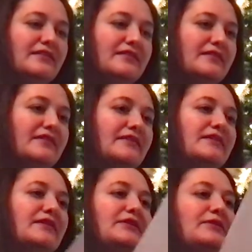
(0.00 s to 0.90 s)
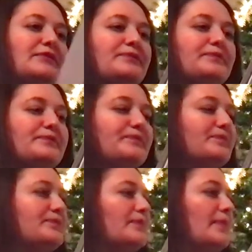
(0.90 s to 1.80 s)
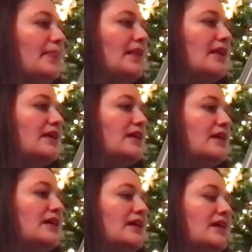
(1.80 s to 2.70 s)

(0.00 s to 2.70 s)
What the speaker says: Nothing is said.